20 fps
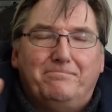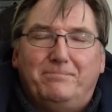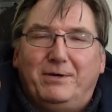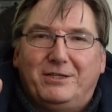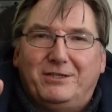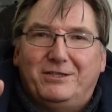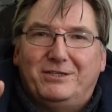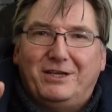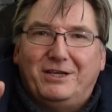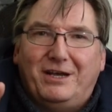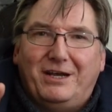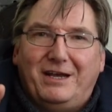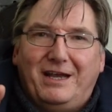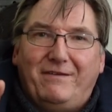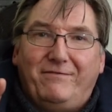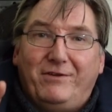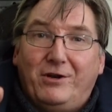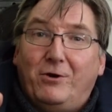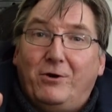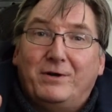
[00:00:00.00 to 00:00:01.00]
But
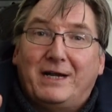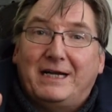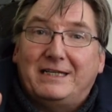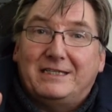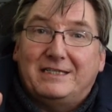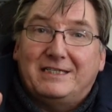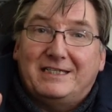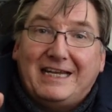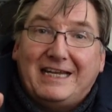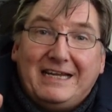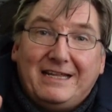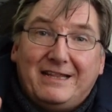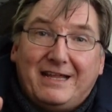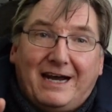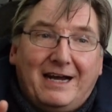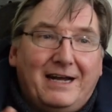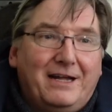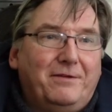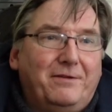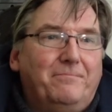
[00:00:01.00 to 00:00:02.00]
if you don't get to see
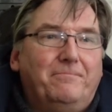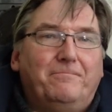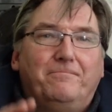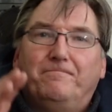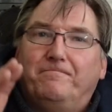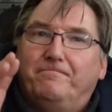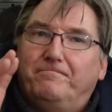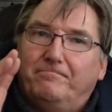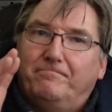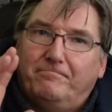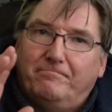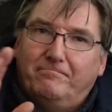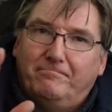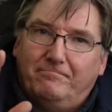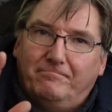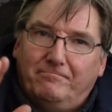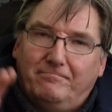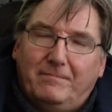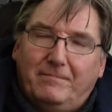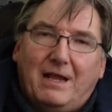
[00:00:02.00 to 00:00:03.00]
that,
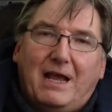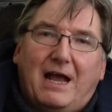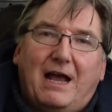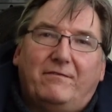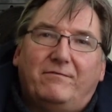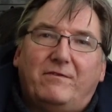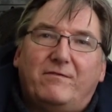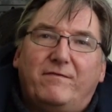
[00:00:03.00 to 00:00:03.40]
have